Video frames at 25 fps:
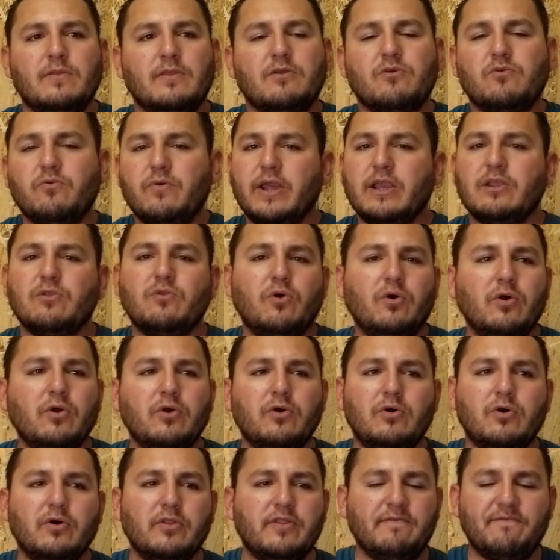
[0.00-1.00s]
correct
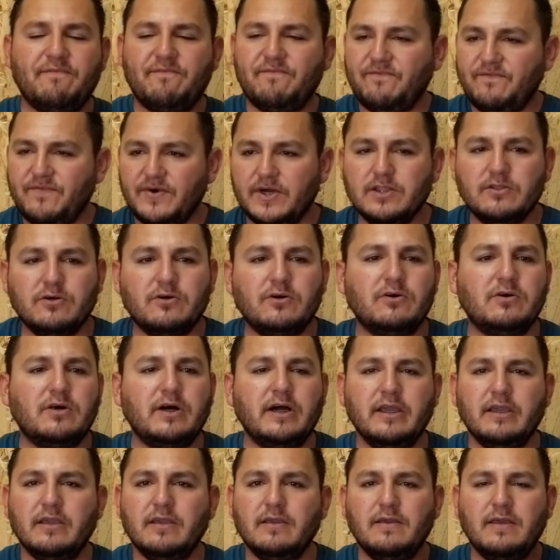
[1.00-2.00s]
oil, the funnel,
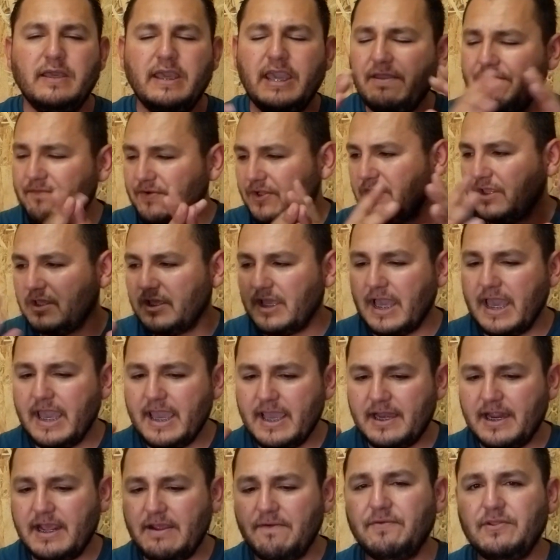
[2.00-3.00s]
everything. I
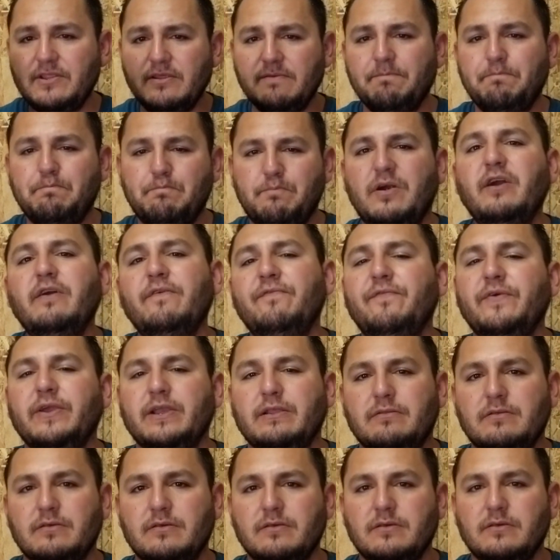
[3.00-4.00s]
had everything
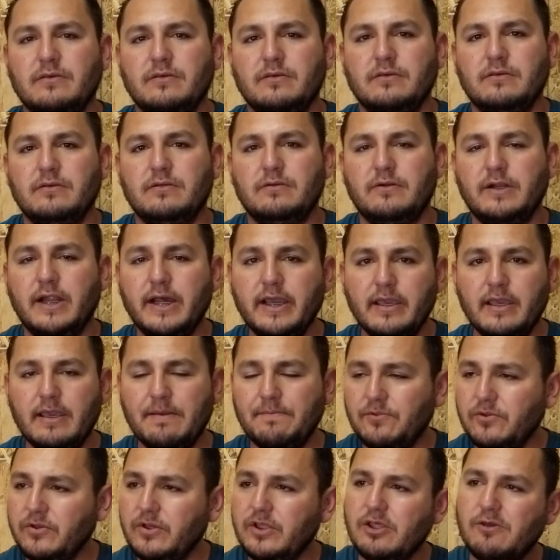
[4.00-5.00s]
perfect. Right?
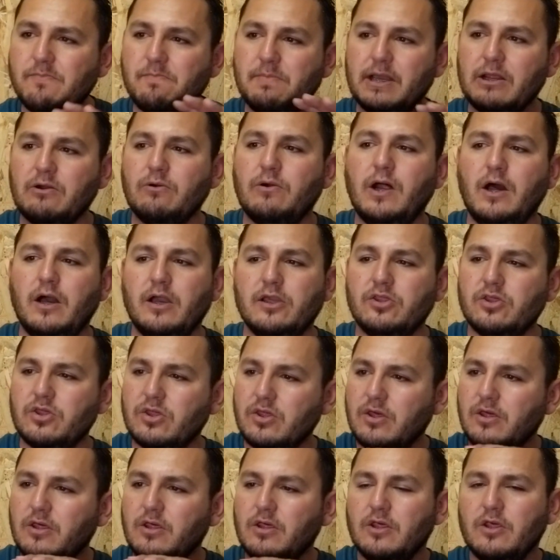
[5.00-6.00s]
I'm doing it in my
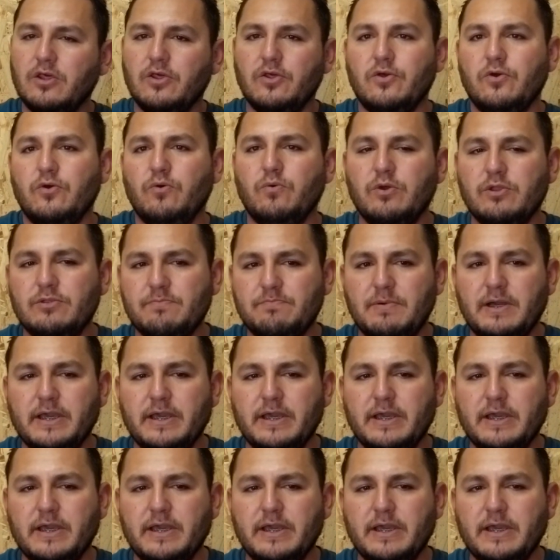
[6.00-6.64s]
garage with